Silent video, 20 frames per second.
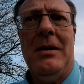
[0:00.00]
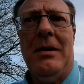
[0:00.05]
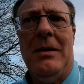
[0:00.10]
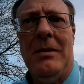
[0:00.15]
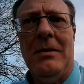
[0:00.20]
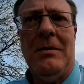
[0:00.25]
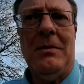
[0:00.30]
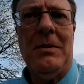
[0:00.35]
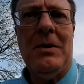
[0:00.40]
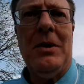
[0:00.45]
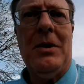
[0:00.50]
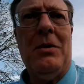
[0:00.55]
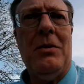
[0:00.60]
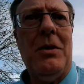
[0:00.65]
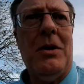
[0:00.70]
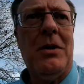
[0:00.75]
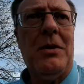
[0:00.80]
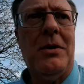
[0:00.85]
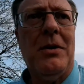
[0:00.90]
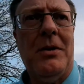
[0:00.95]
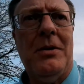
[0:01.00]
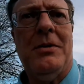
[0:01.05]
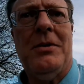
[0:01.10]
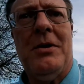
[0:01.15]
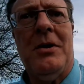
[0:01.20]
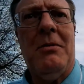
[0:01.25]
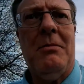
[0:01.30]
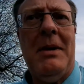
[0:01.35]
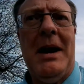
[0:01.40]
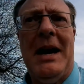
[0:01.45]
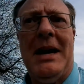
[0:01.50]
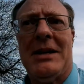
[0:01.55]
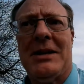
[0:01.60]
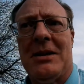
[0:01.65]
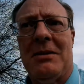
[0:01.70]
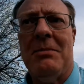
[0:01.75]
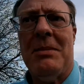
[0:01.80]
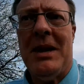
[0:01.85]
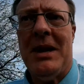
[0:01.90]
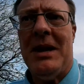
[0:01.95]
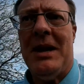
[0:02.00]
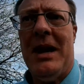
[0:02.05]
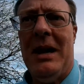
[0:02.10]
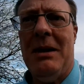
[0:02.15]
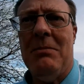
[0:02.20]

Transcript: We're no longer under a mask mandate.